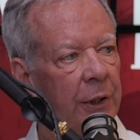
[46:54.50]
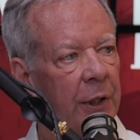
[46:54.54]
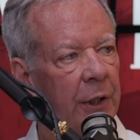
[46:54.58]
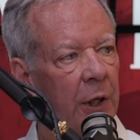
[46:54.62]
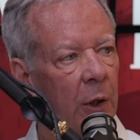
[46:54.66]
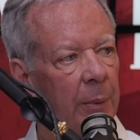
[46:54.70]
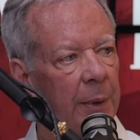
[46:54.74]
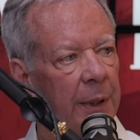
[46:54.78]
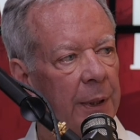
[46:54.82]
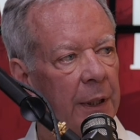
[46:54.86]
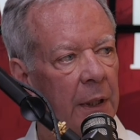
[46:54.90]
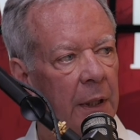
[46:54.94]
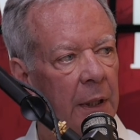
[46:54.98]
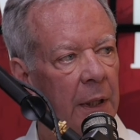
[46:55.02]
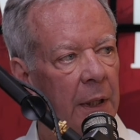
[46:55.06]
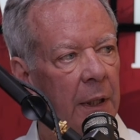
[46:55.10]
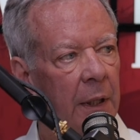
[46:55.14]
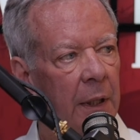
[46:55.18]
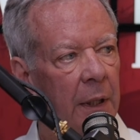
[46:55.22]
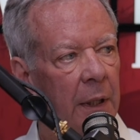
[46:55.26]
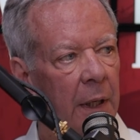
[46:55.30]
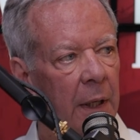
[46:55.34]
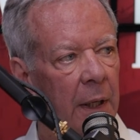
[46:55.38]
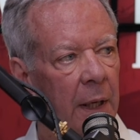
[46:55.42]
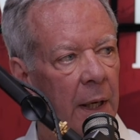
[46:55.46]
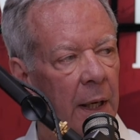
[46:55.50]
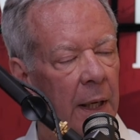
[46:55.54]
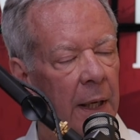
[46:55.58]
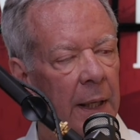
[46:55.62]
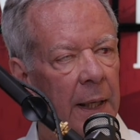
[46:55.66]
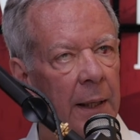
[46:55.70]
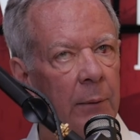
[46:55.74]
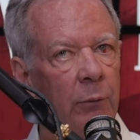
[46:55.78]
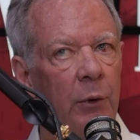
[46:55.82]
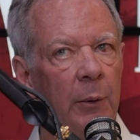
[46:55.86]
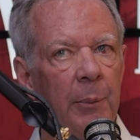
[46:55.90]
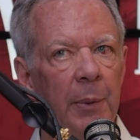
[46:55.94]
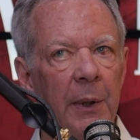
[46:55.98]
ago, but uh,
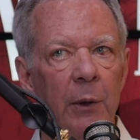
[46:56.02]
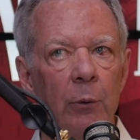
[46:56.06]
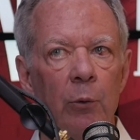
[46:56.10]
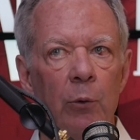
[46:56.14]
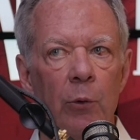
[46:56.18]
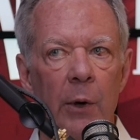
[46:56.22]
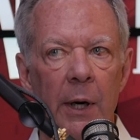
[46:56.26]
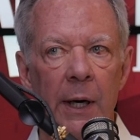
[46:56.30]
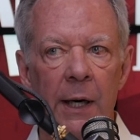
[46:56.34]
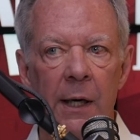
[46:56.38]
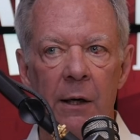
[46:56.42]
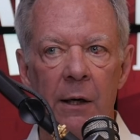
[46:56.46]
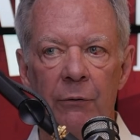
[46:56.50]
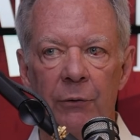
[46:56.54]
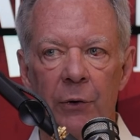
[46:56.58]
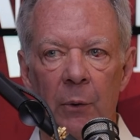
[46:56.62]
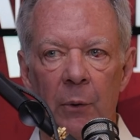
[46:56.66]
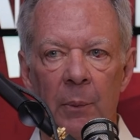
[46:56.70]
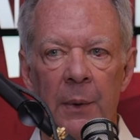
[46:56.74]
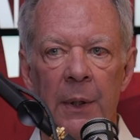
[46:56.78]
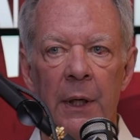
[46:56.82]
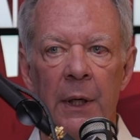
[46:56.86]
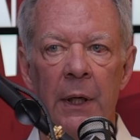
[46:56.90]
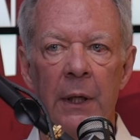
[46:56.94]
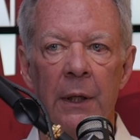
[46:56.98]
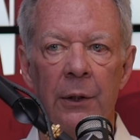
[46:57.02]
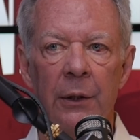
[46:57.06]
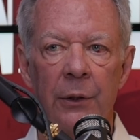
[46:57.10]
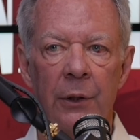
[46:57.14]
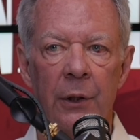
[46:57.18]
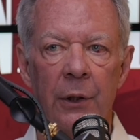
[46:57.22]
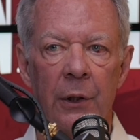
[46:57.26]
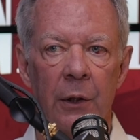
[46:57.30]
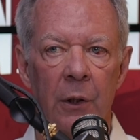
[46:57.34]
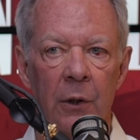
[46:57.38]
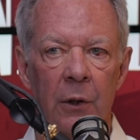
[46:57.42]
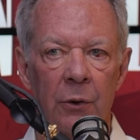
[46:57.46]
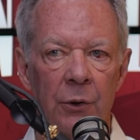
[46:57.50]
it would be rare for me
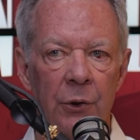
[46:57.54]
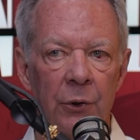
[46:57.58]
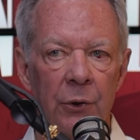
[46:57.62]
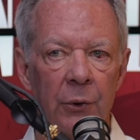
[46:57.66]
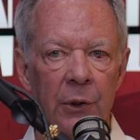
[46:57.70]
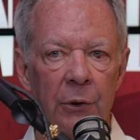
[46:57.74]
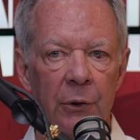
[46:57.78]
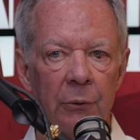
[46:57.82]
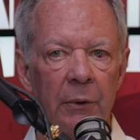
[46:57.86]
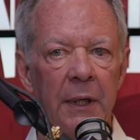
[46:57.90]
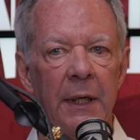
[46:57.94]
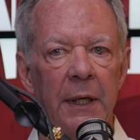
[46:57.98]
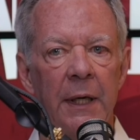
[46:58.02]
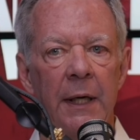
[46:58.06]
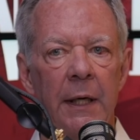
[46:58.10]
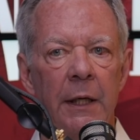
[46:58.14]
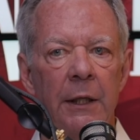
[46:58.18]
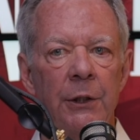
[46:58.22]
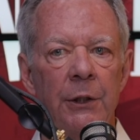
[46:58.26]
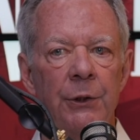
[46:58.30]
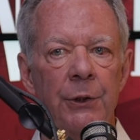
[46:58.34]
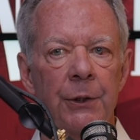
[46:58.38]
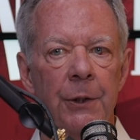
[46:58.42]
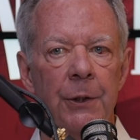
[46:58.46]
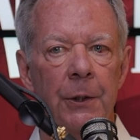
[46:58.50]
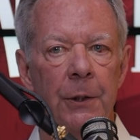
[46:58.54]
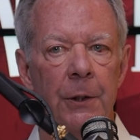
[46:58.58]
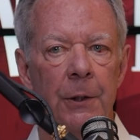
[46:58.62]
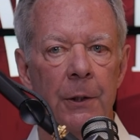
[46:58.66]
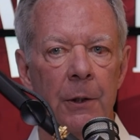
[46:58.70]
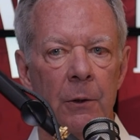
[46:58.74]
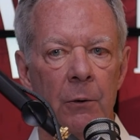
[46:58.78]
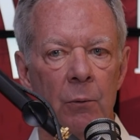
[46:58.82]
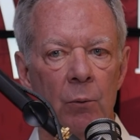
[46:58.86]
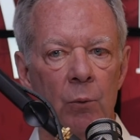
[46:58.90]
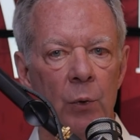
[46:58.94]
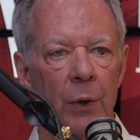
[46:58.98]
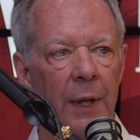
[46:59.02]
to go two or three days
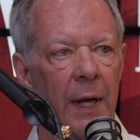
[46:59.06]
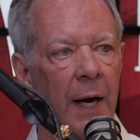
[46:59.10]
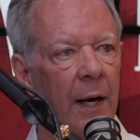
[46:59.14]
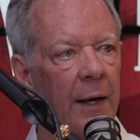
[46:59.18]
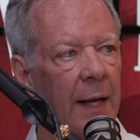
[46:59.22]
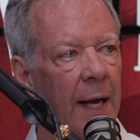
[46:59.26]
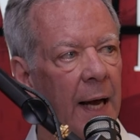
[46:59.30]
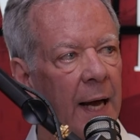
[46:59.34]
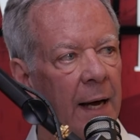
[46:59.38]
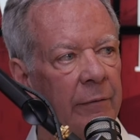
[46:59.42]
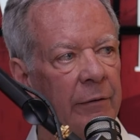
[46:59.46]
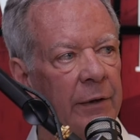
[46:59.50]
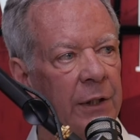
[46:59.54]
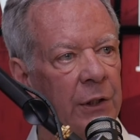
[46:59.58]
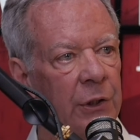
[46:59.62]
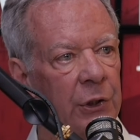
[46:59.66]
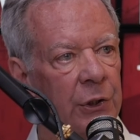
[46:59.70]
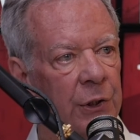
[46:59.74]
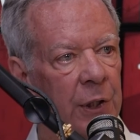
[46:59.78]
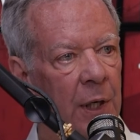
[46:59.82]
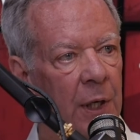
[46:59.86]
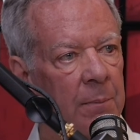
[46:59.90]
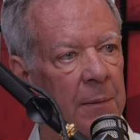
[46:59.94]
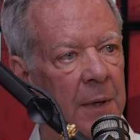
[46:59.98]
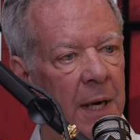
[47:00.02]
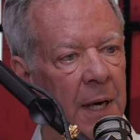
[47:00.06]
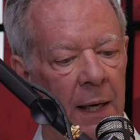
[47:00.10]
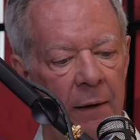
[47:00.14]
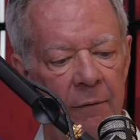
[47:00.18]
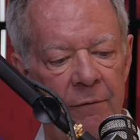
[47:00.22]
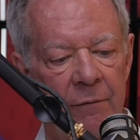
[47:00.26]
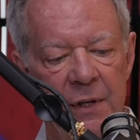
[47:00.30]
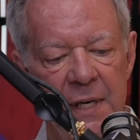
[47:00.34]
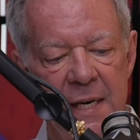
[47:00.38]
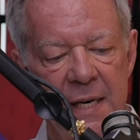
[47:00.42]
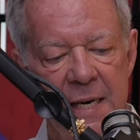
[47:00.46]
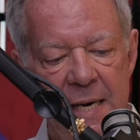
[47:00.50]
without having some kind of